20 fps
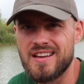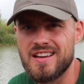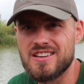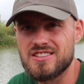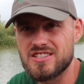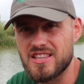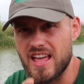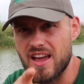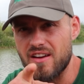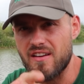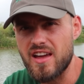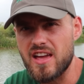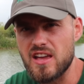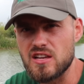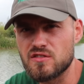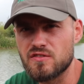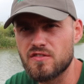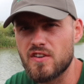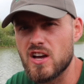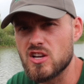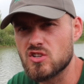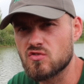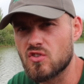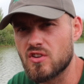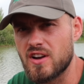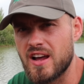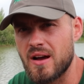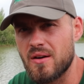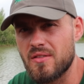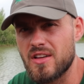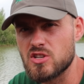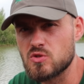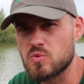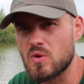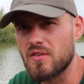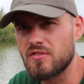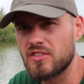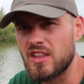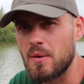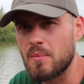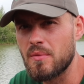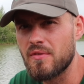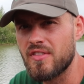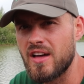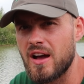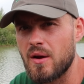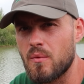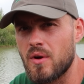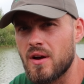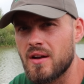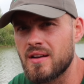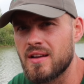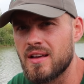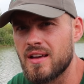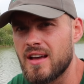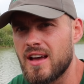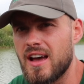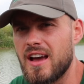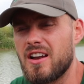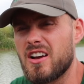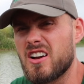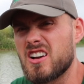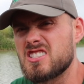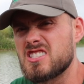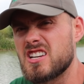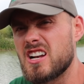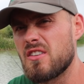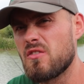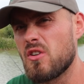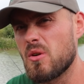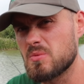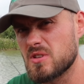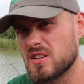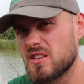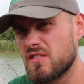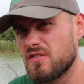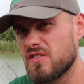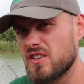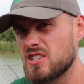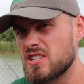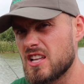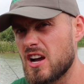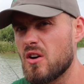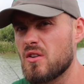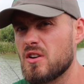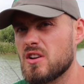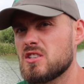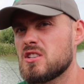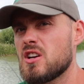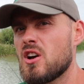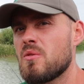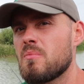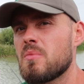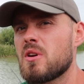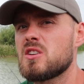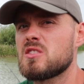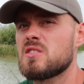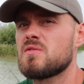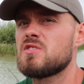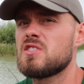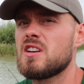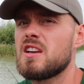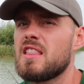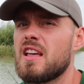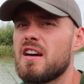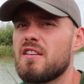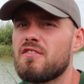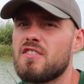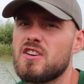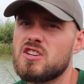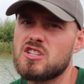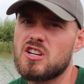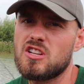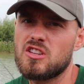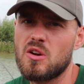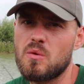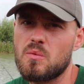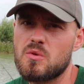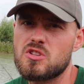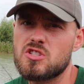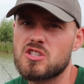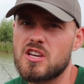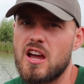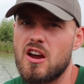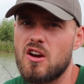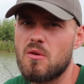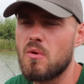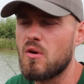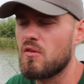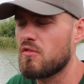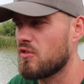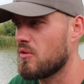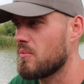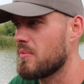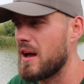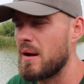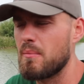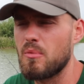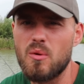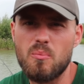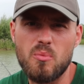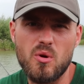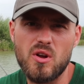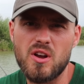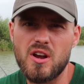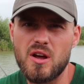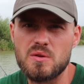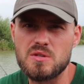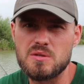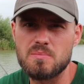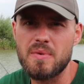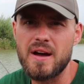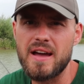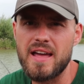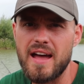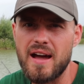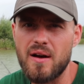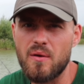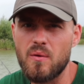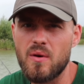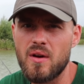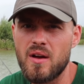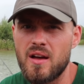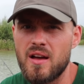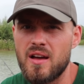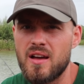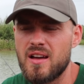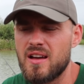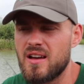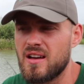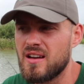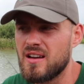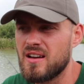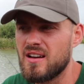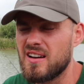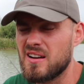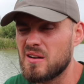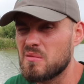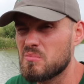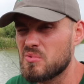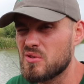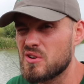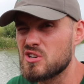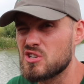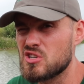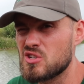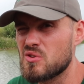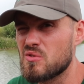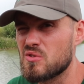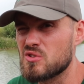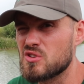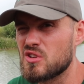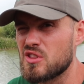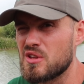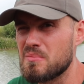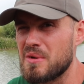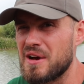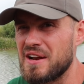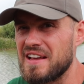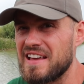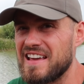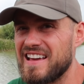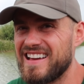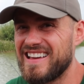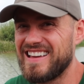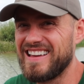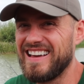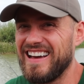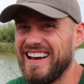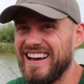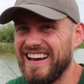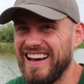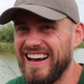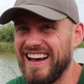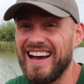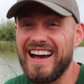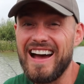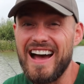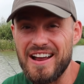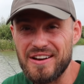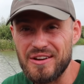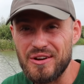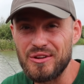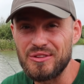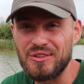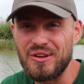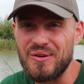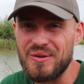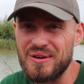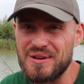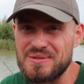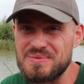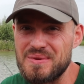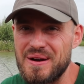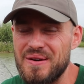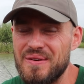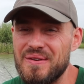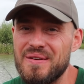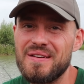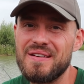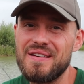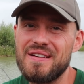So there it is, first rod out. That's what I've done with that one. And like I said, I've opted to fish that on its own because I've seen that fish, and I don't want to scare him off from that by putting loads of bait out. And I'm pretty sure it's on the money. And I got a donk as well.